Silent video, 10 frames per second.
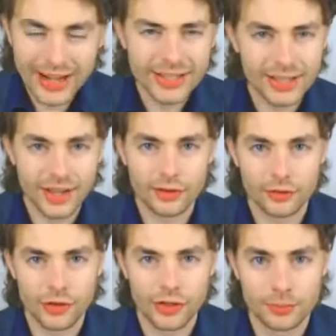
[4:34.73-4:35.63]
any kind
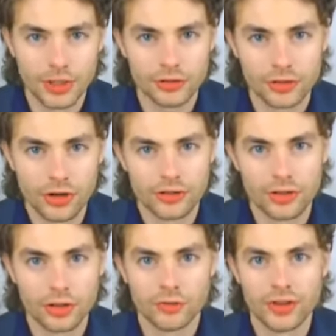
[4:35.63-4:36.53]
of free speech
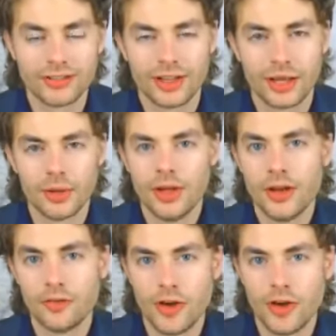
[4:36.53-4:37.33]
critical of Islam,